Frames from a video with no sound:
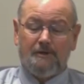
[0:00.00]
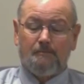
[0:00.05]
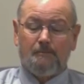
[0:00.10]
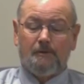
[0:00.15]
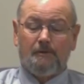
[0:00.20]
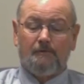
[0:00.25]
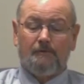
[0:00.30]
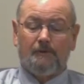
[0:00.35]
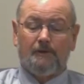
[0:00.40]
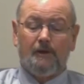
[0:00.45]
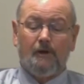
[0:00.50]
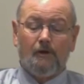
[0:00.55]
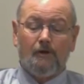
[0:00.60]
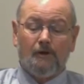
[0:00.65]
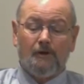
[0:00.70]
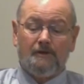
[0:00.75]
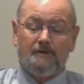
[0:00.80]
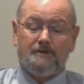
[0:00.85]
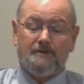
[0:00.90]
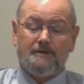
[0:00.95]
number of
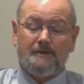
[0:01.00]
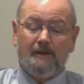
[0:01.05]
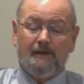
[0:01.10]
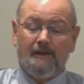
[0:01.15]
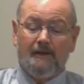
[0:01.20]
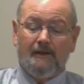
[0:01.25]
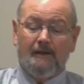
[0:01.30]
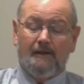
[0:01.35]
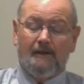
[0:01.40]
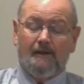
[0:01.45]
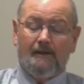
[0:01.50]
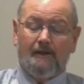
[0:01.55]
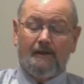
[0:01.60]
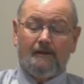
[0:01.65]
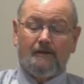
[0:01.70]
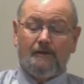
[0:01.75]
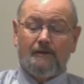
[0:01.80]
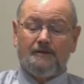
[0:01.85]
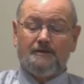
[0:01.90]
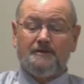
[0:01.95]

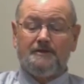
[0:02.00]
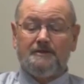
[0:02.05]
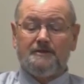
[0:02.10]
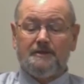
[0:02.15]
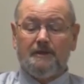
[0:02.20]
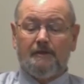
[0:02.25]
occurrences